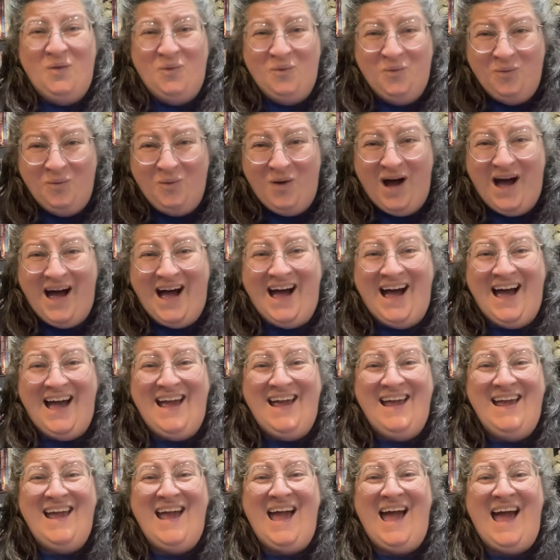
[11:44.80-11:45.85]
Y,
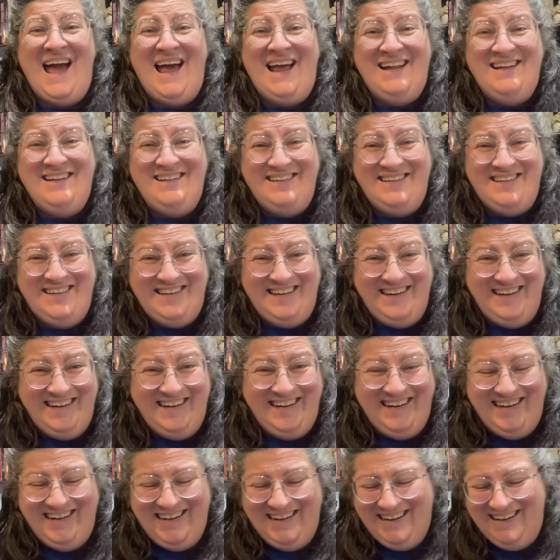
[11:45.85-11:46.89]
and
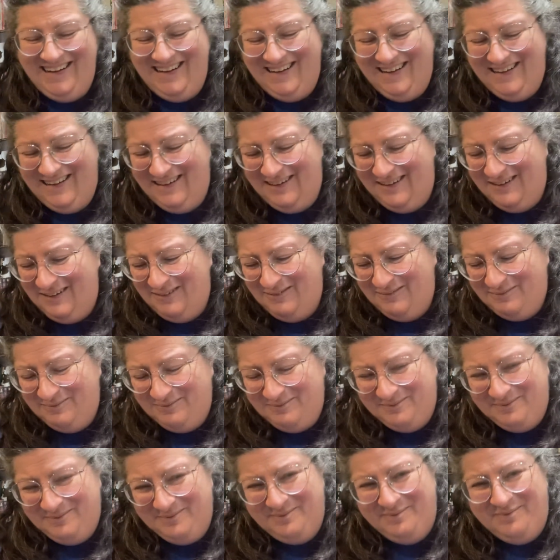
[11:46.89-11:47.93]

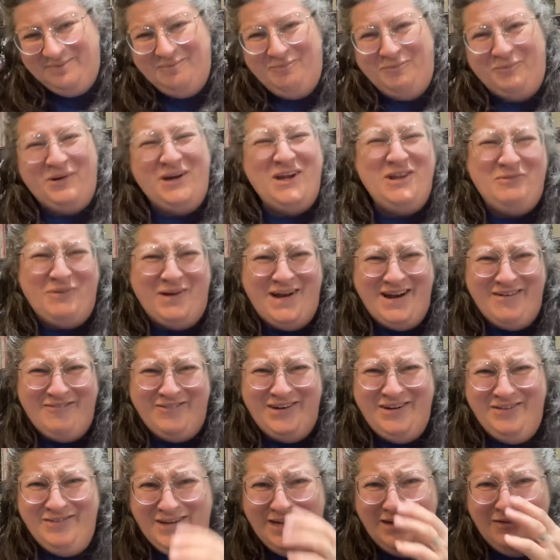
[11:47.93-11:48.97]
Z. Breathe whenever
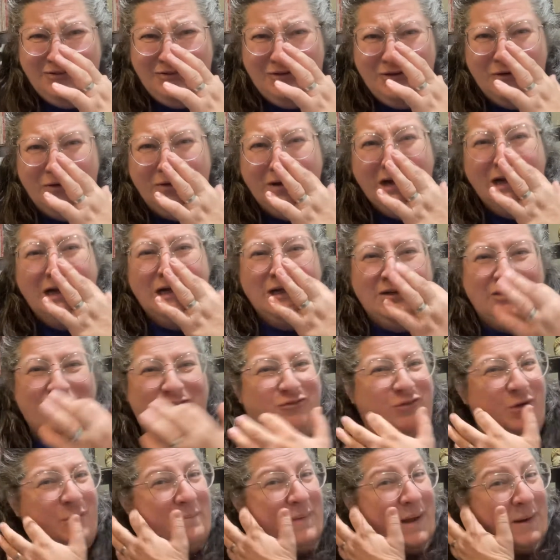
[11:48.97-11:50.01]
you need to. Just
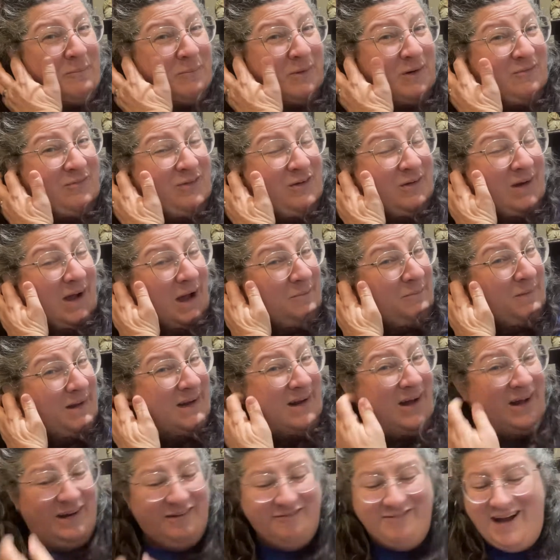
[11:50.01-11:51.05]
remember, if you come in
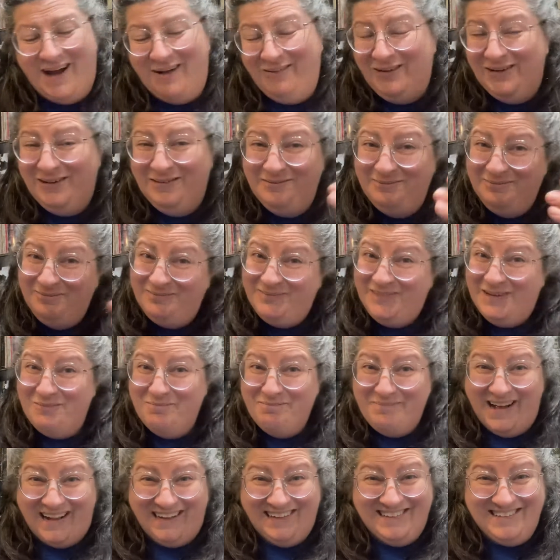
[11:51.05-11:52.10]
on a vowel,
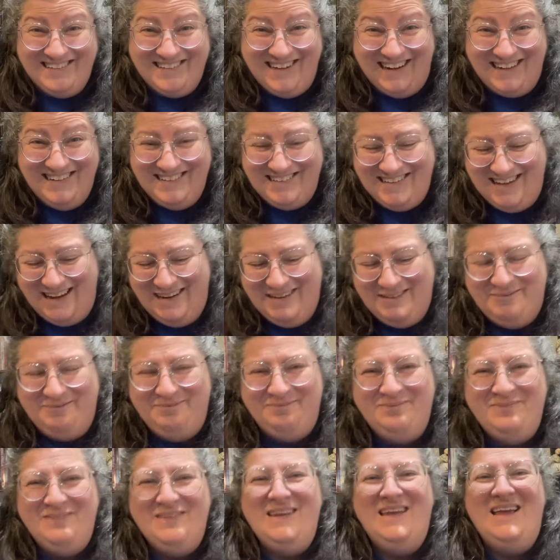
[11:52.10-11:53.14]
balanced onset.
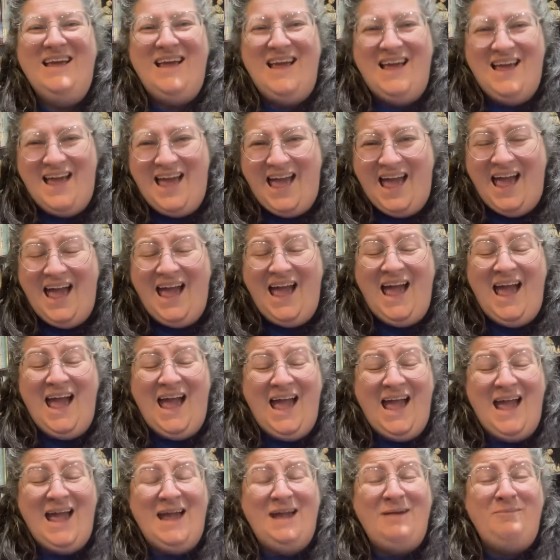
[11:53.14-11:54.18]

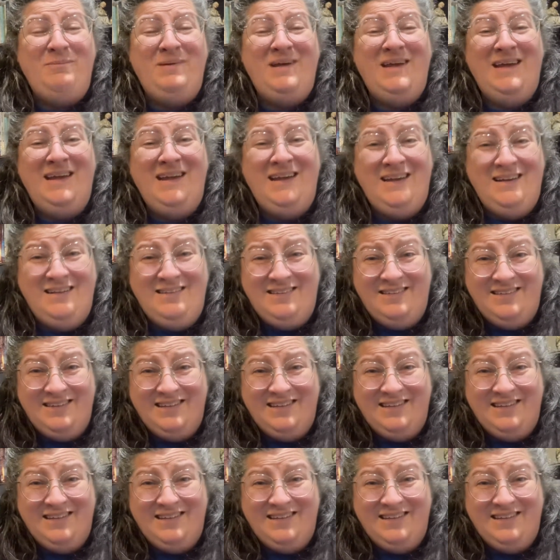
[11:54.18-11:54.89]
A, B, C.